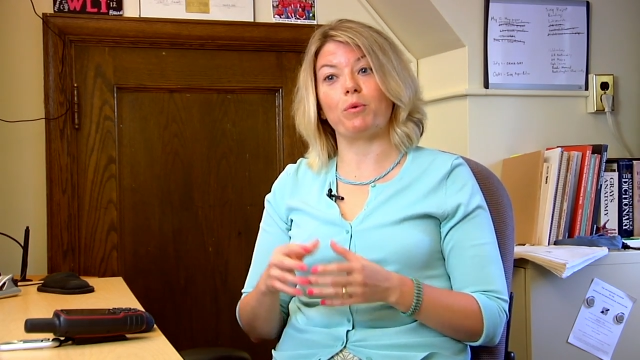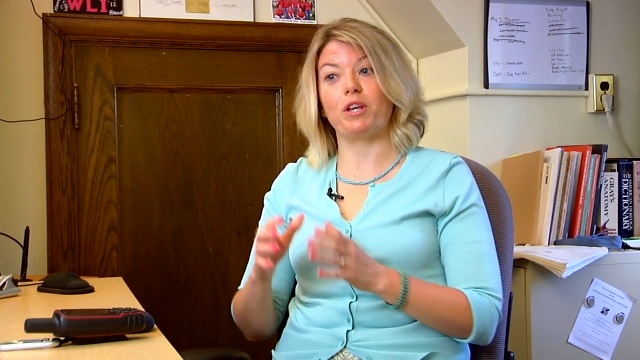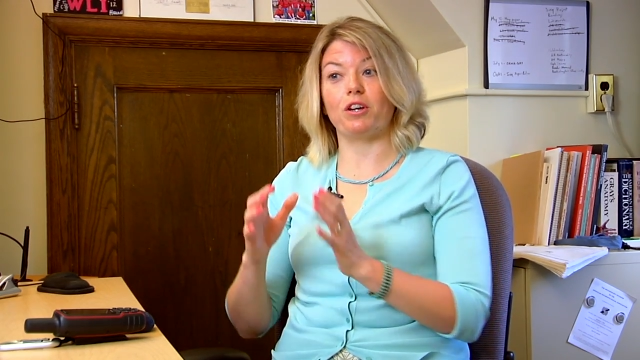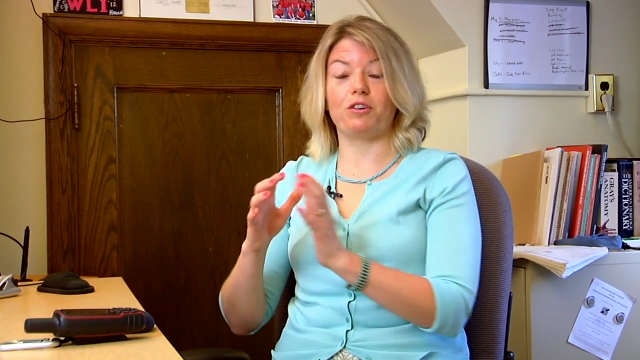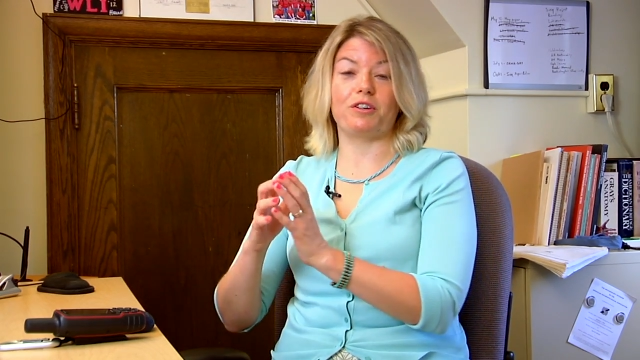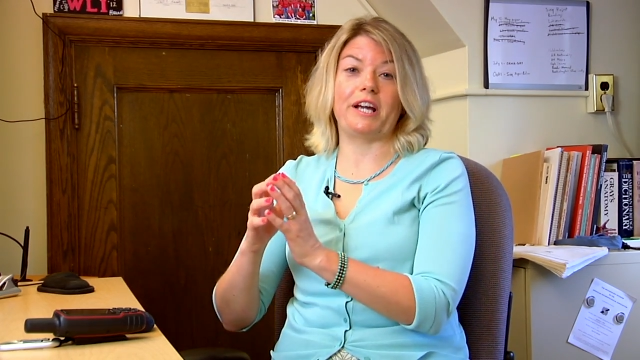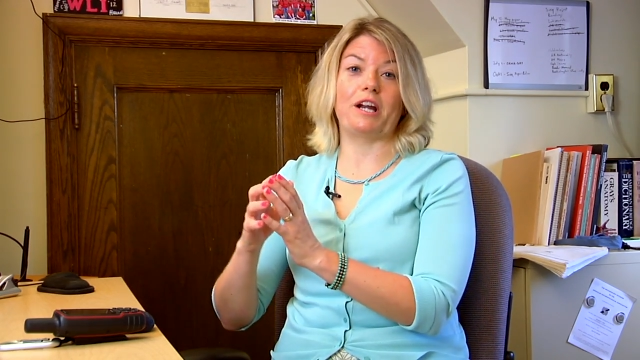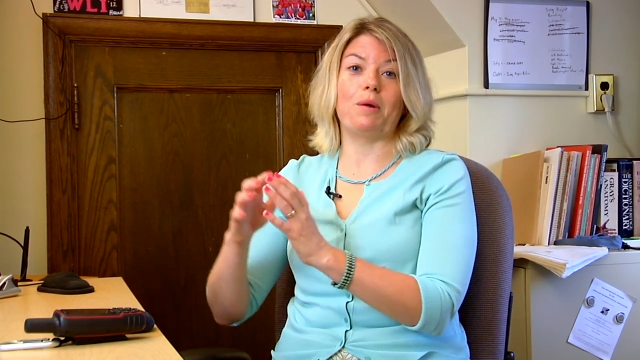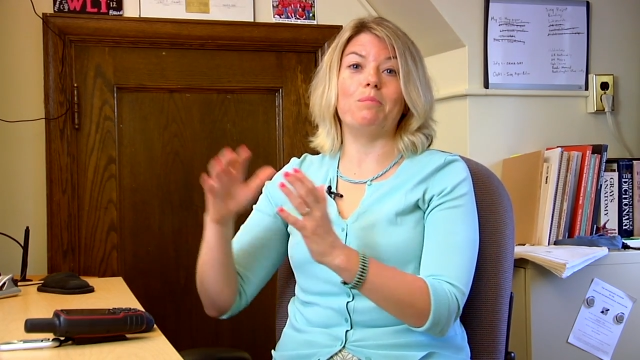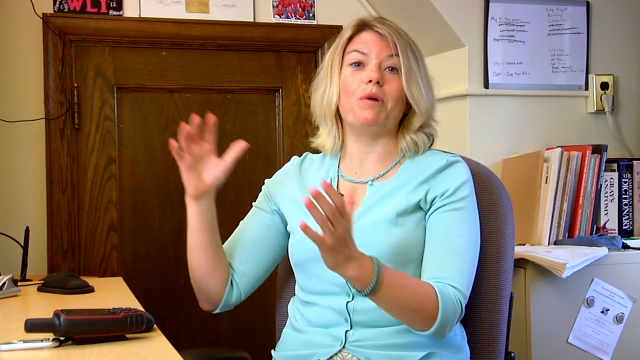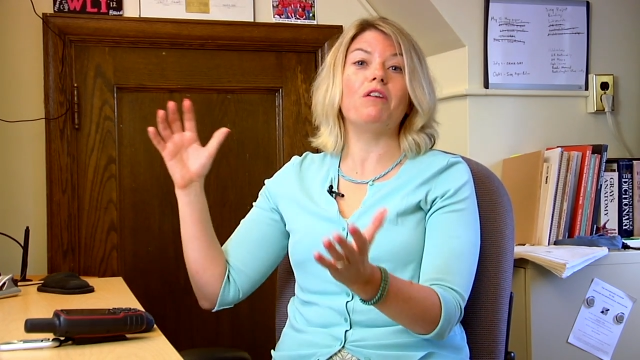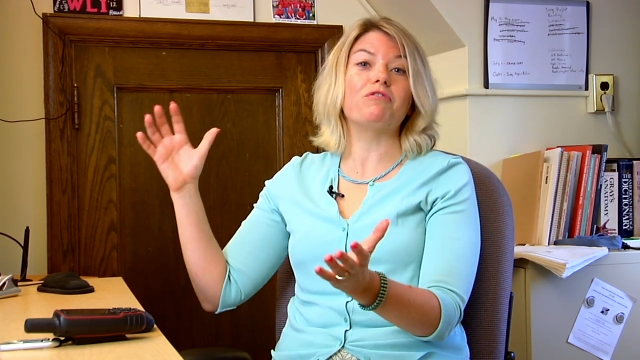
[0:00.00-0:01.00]
we could create a
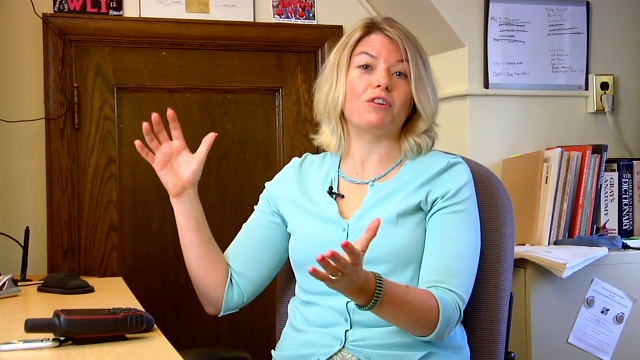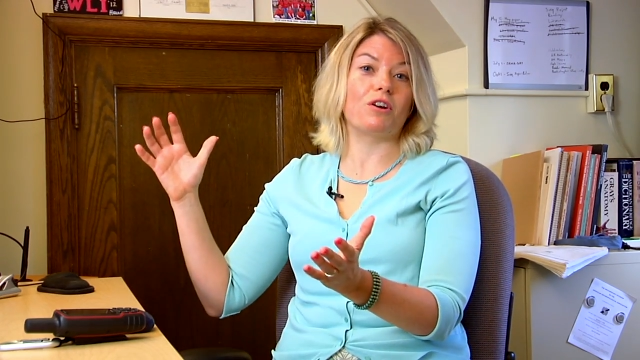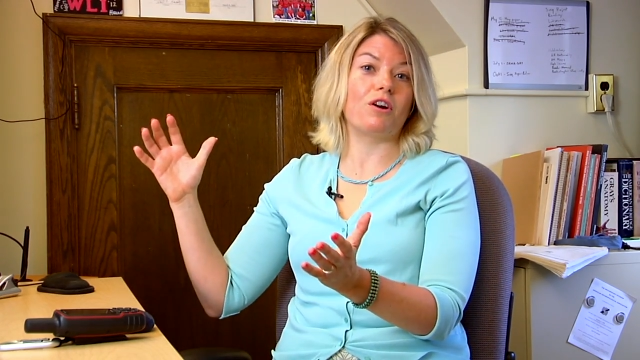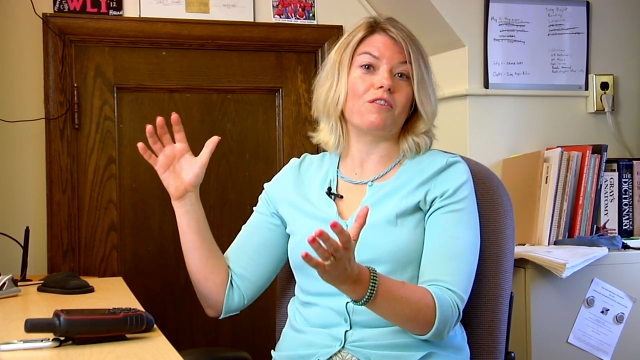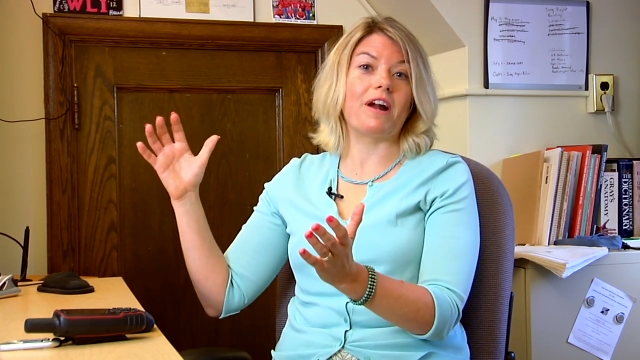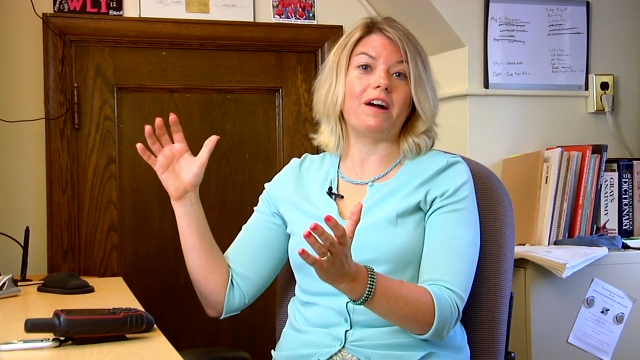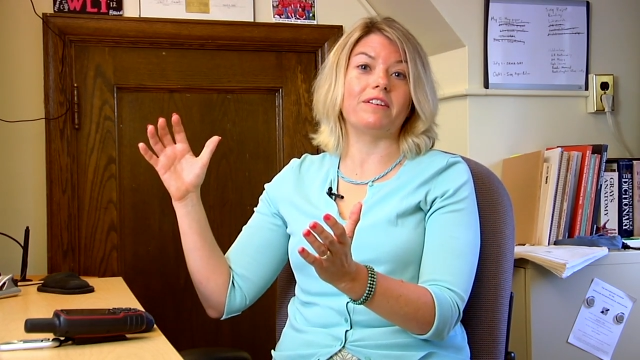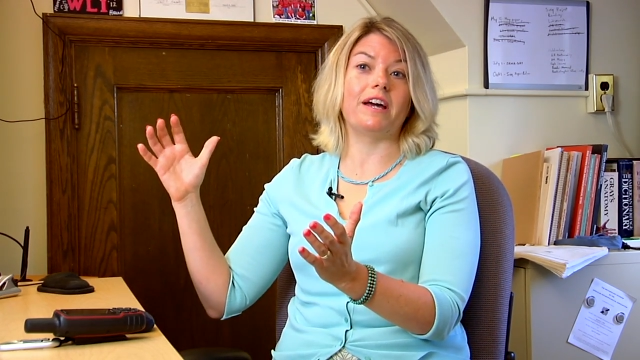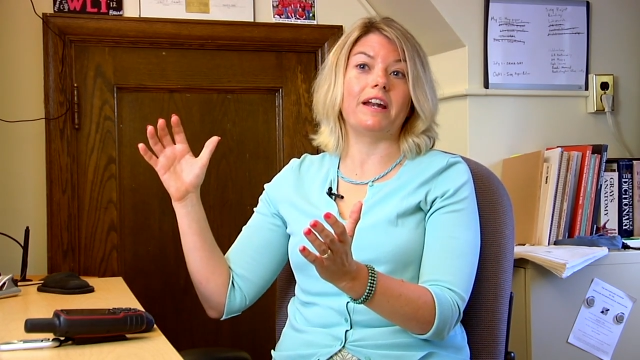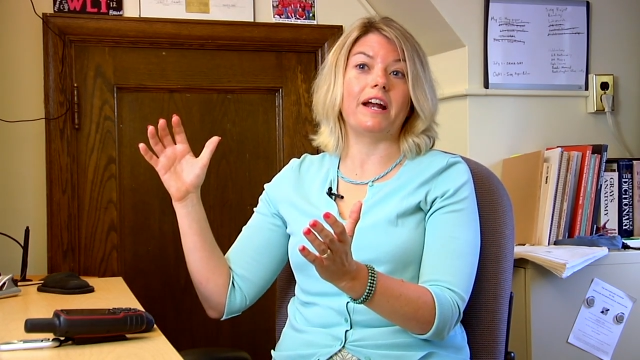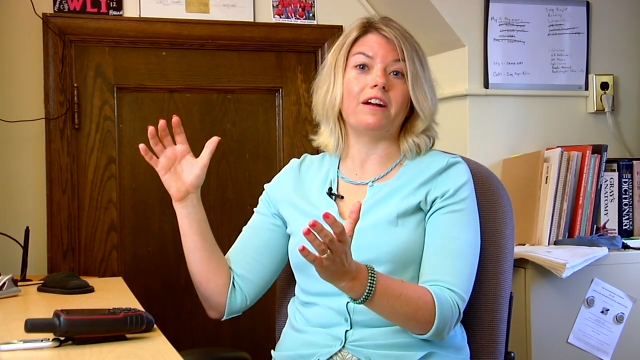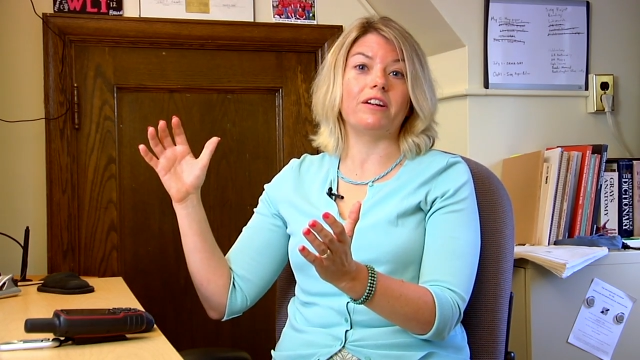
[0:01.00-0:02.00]
buffer around
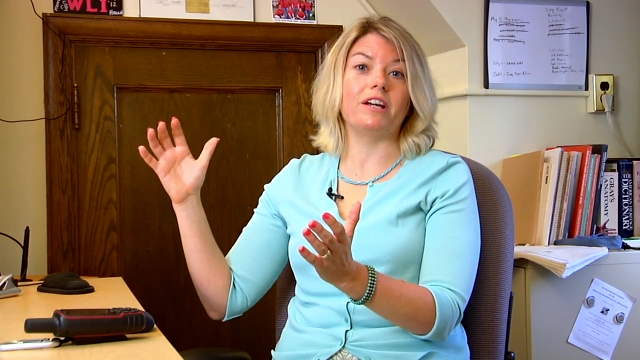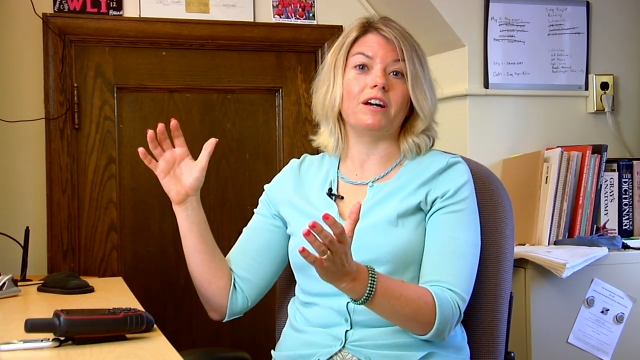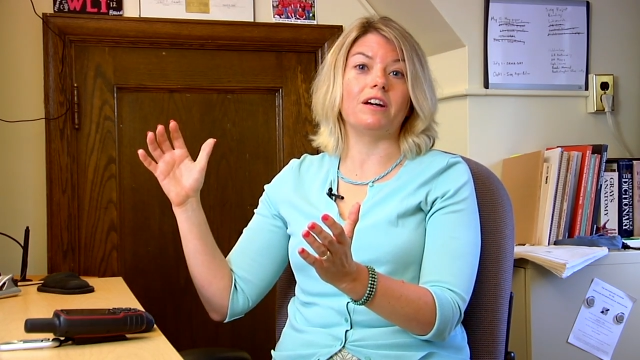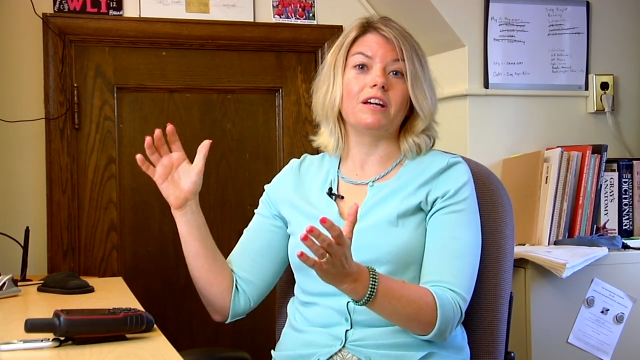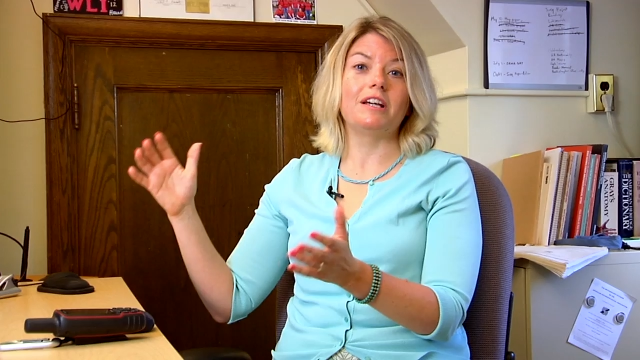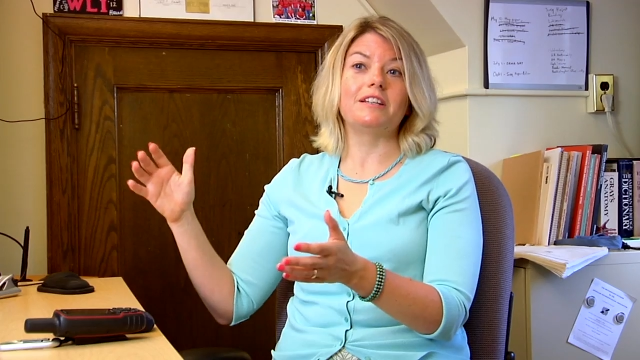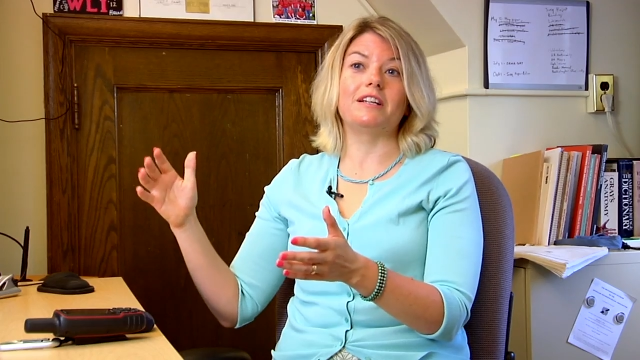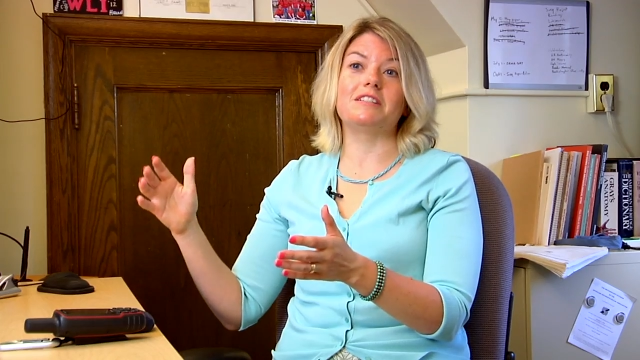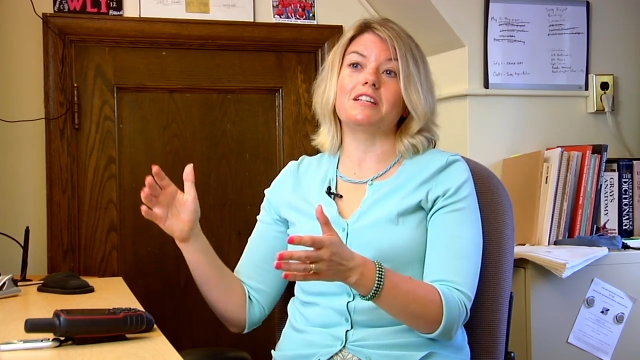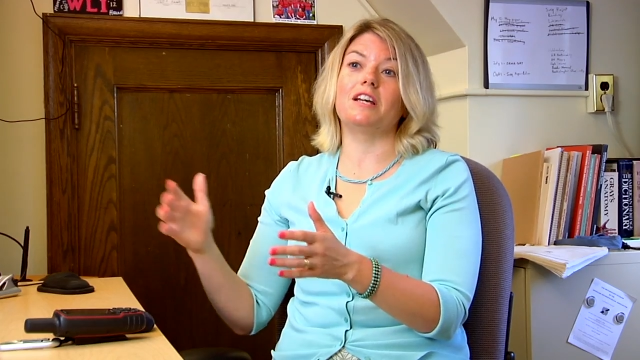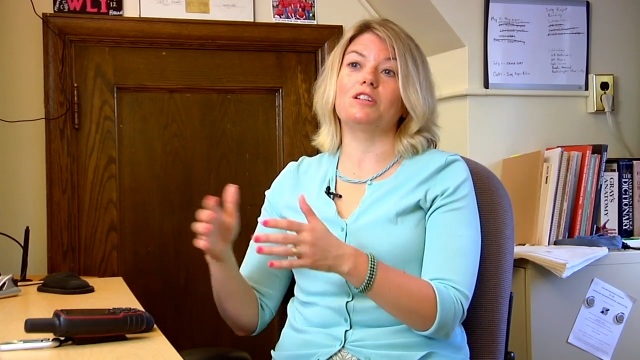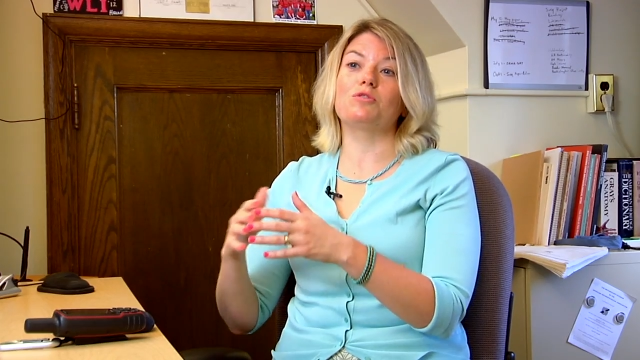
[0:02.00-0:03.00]
that area that
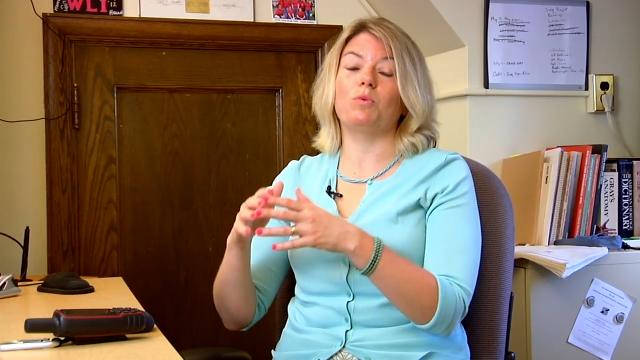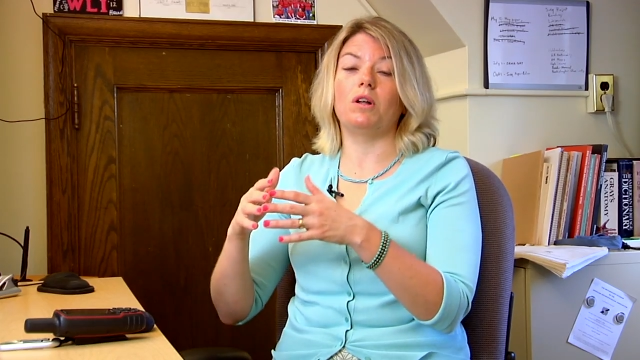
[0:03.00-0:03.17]
says,